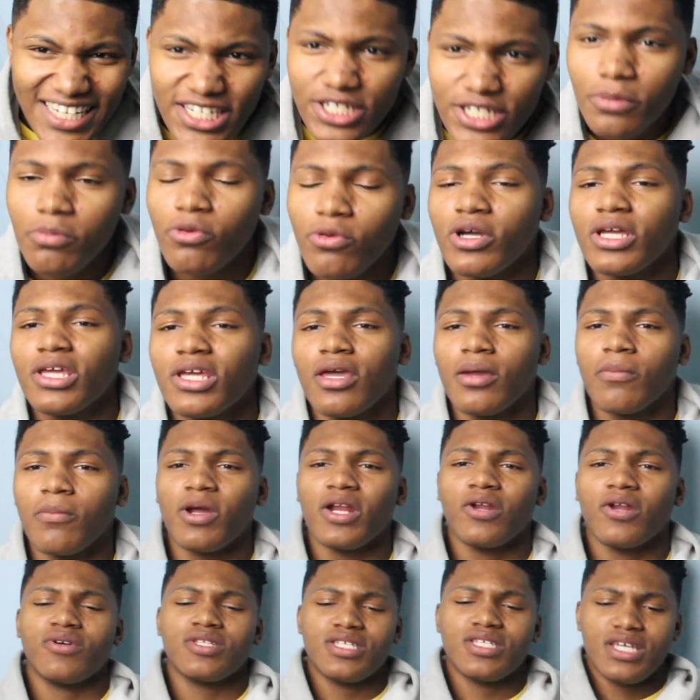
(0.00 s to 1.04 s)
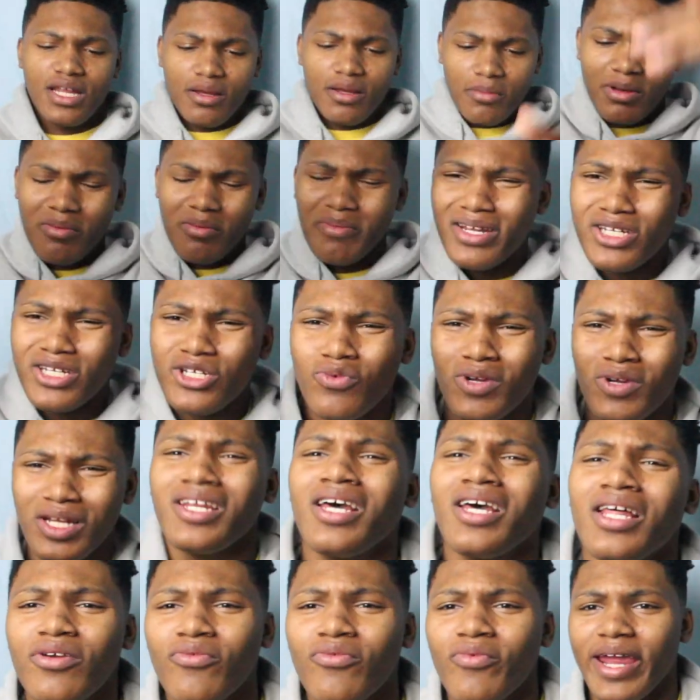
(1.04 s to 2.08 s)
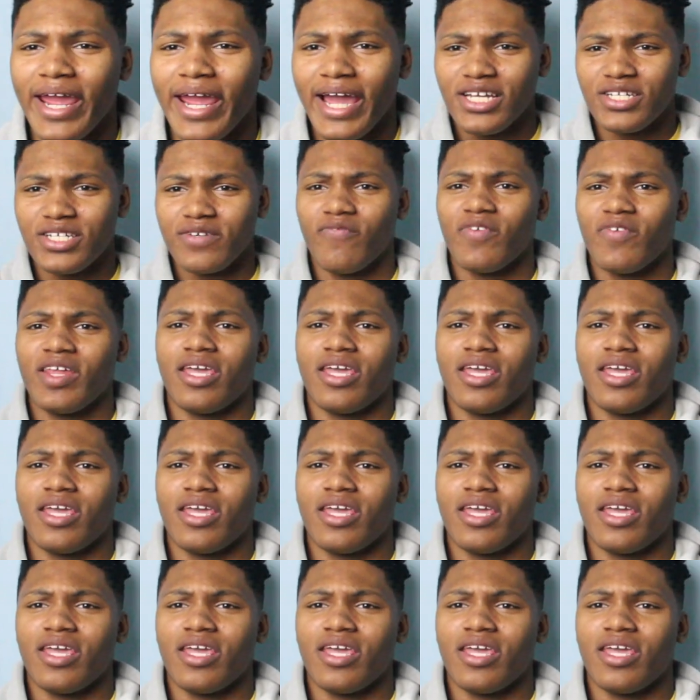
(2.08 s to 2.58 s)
It's your boy Kvngbrando, and today I'm coming at you with another reaction